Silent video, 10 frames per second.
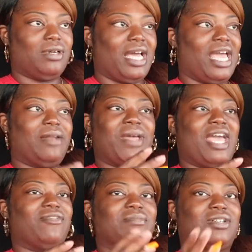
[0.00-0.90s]
I had a
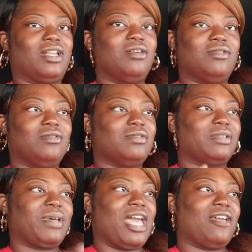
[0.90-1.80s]
bag for my clothes,
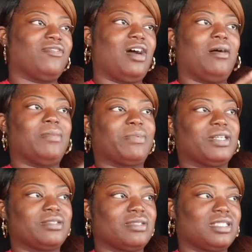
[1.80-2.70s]
a bag for all my
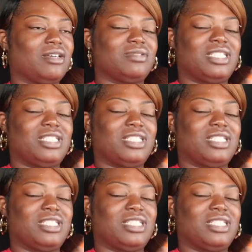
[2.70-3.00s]
personal stuff.